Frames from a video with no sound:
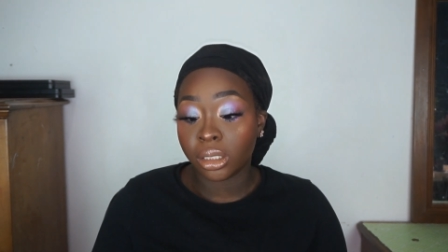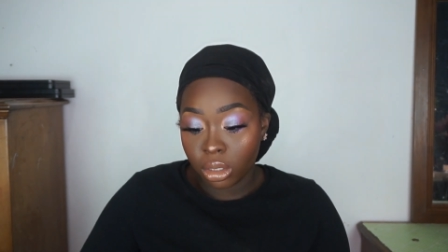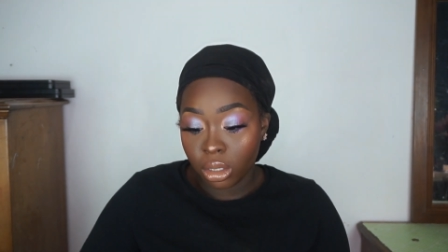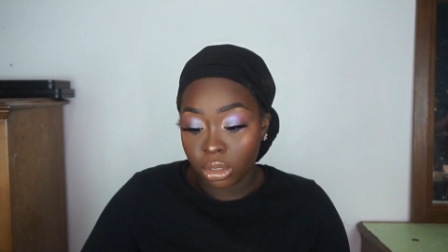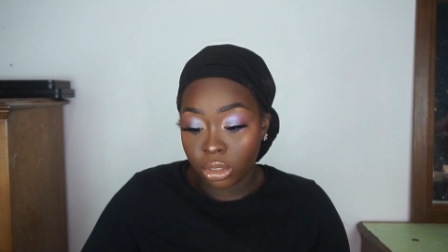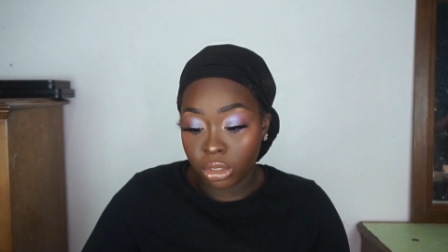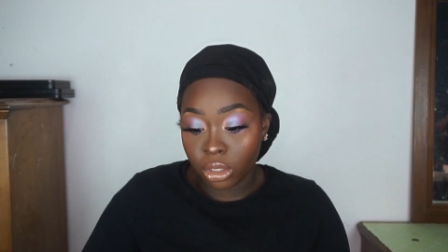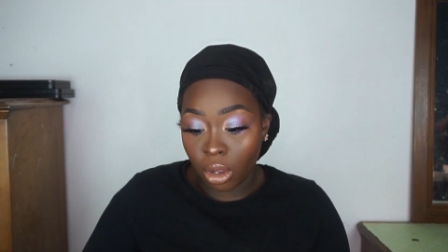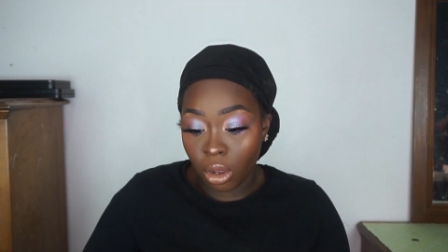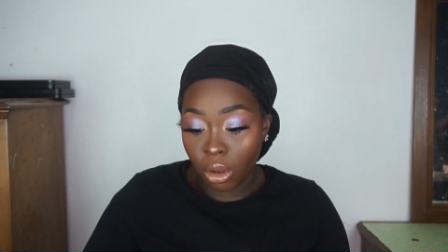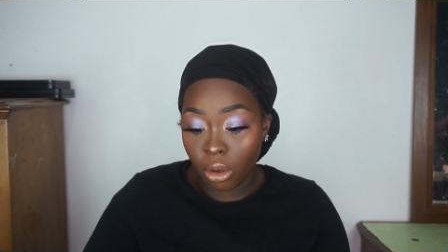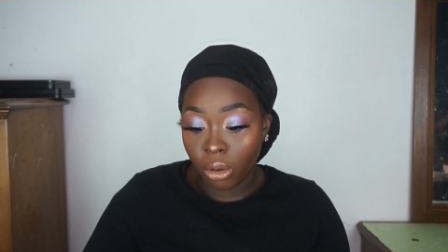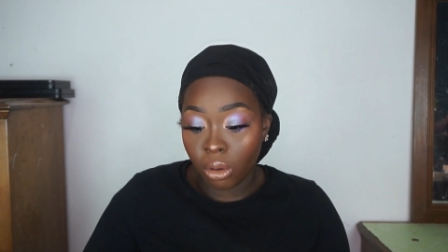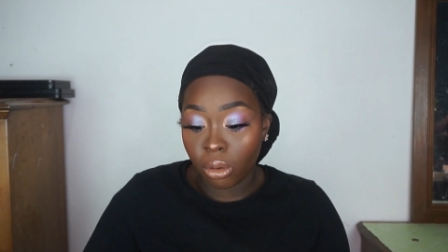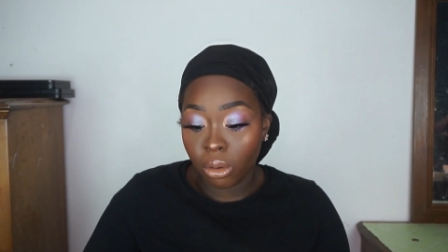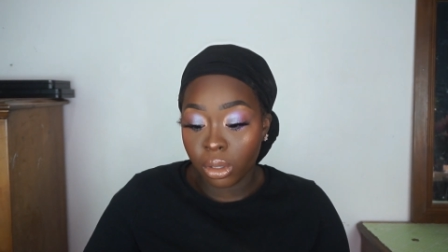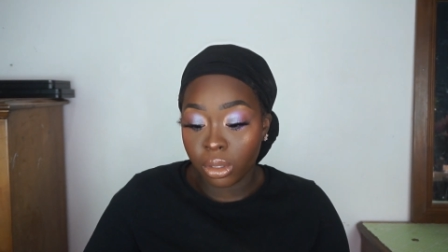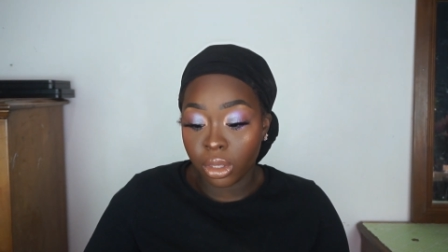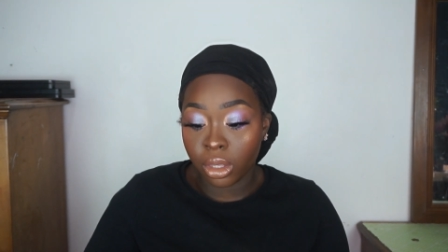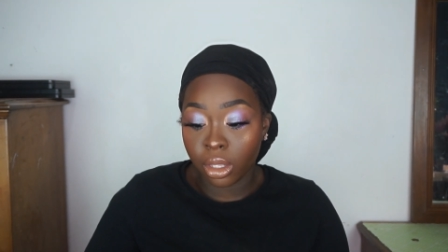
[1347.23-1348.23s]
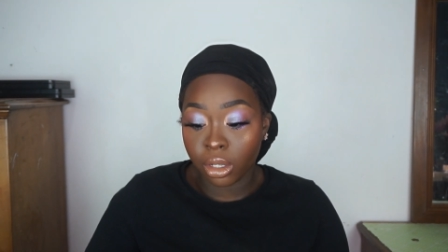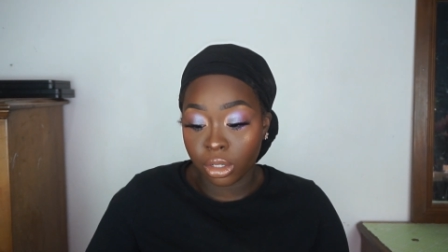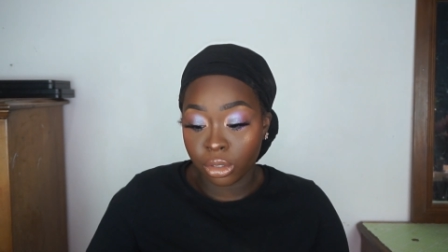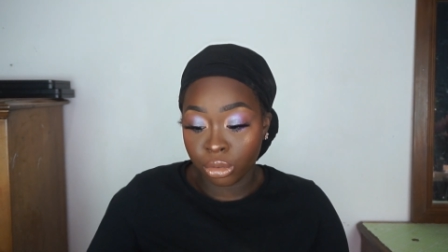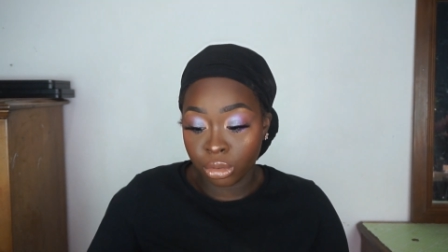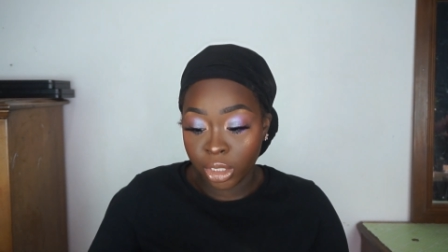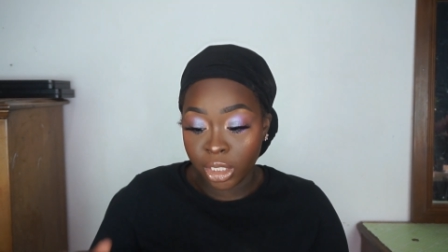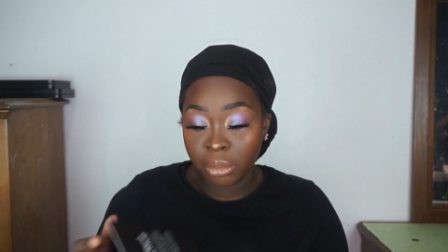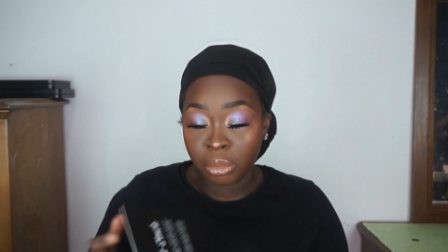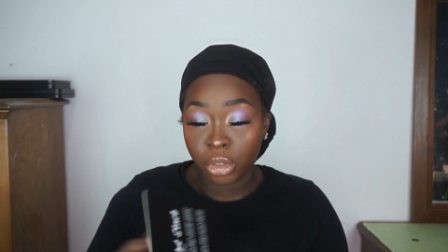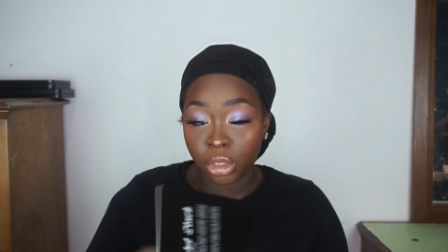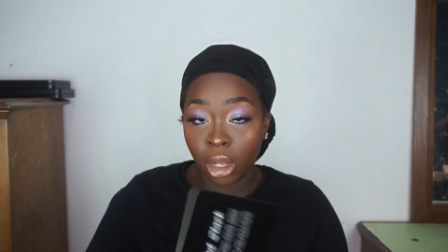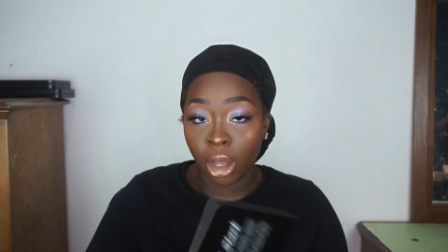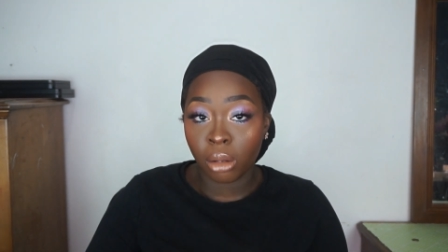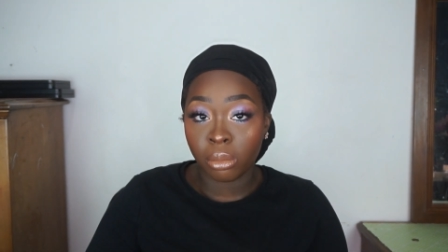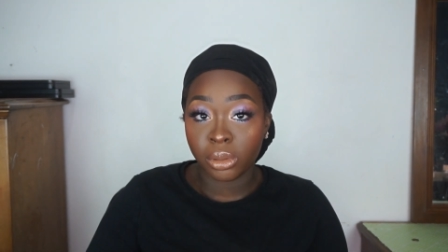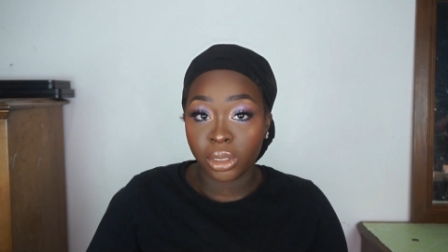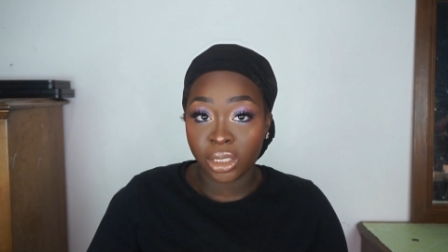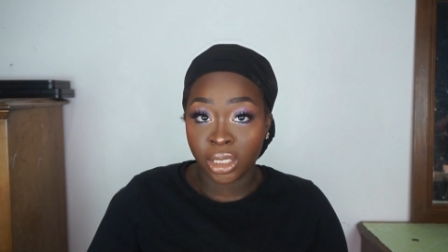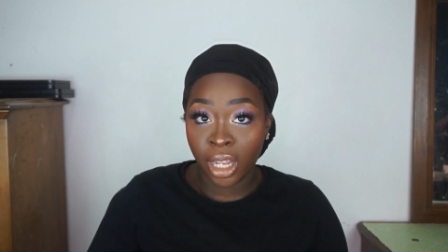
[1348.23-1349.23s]
So the cream
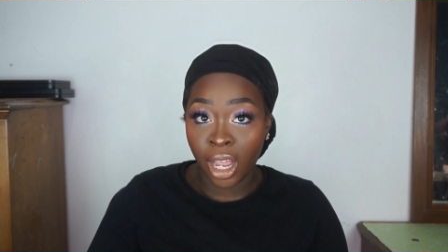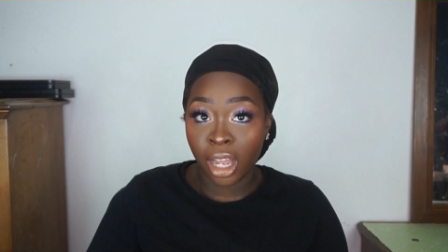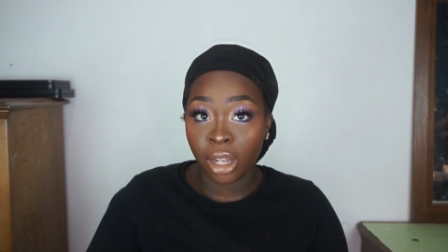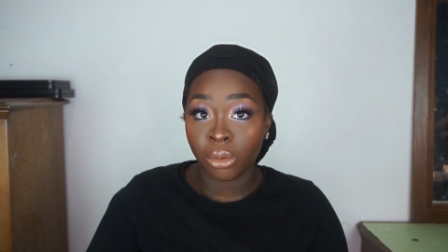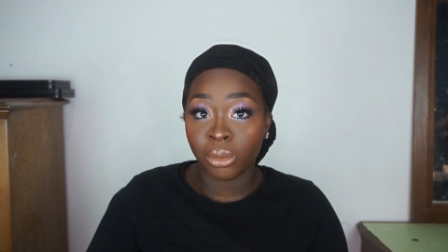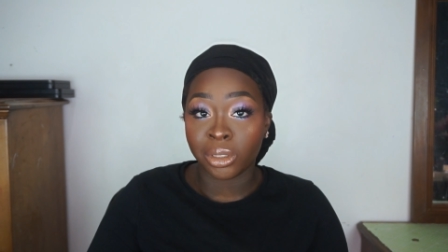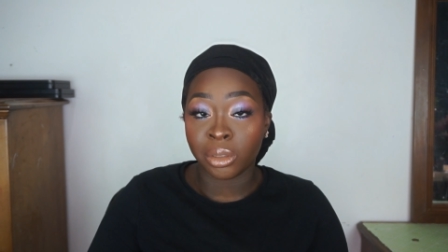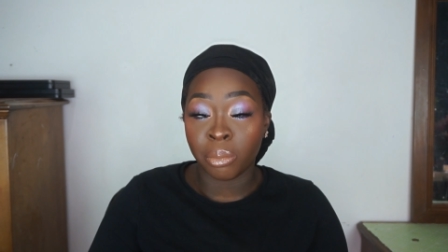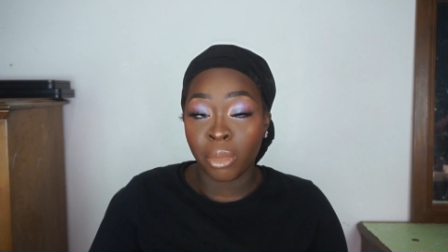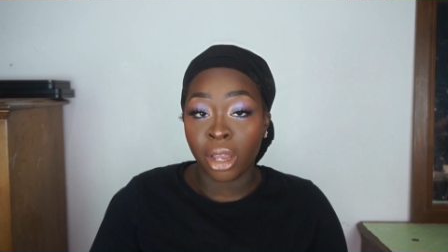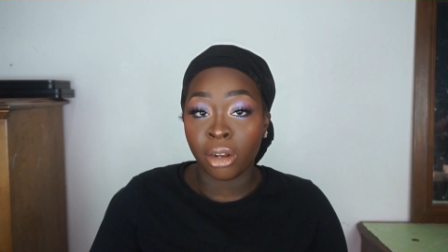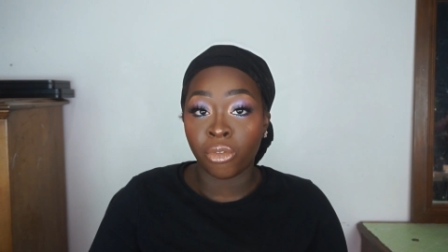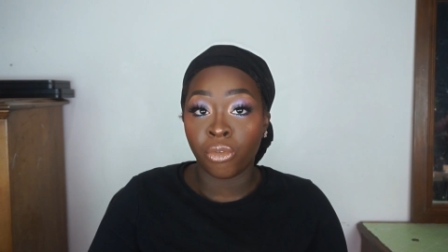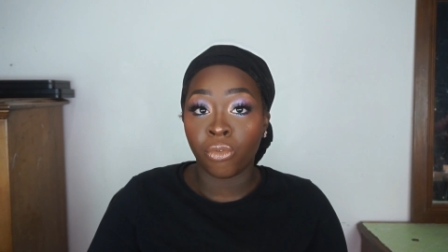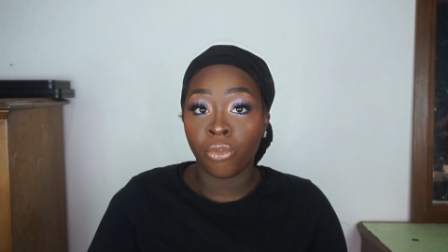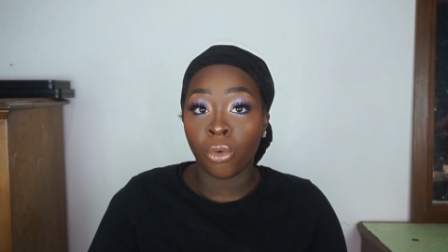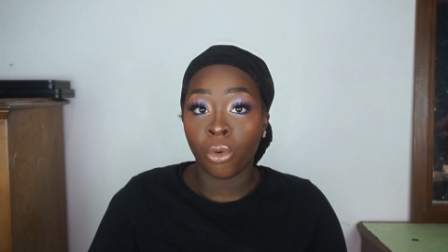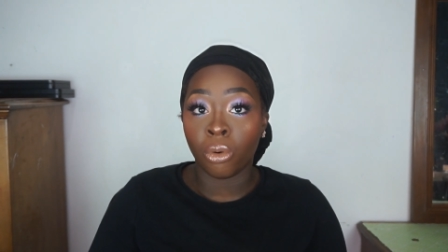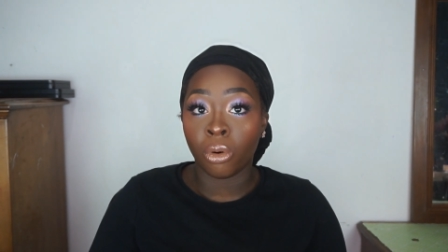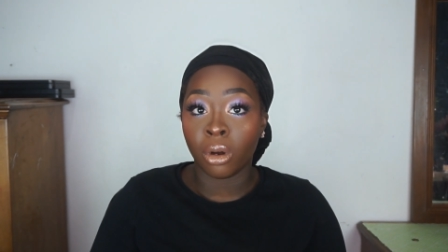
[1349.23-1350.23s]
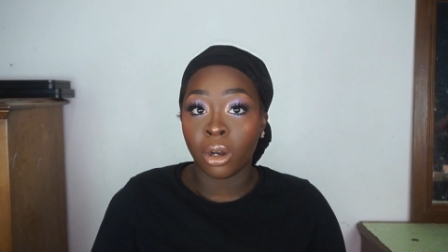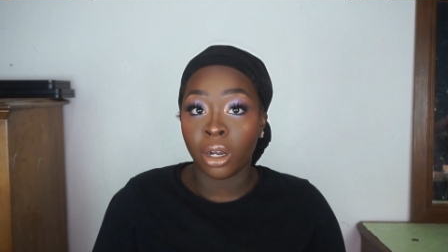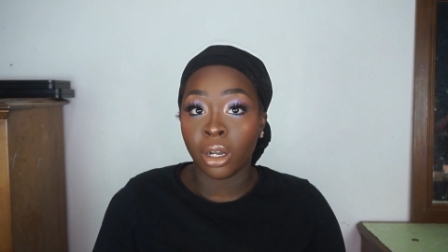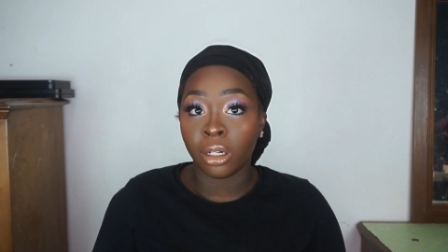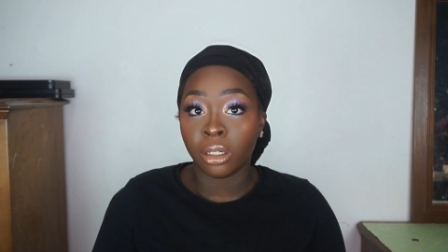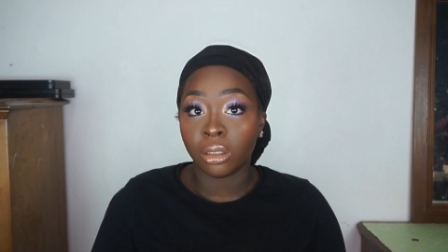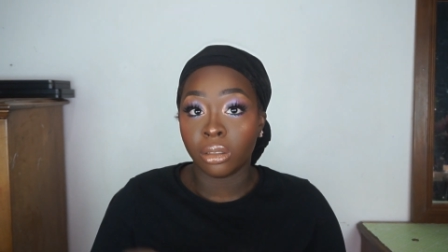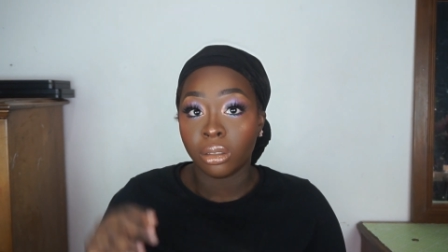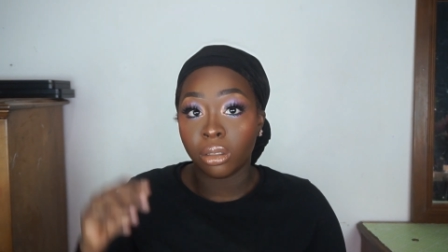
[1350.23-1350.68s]
sculpt stack was meant for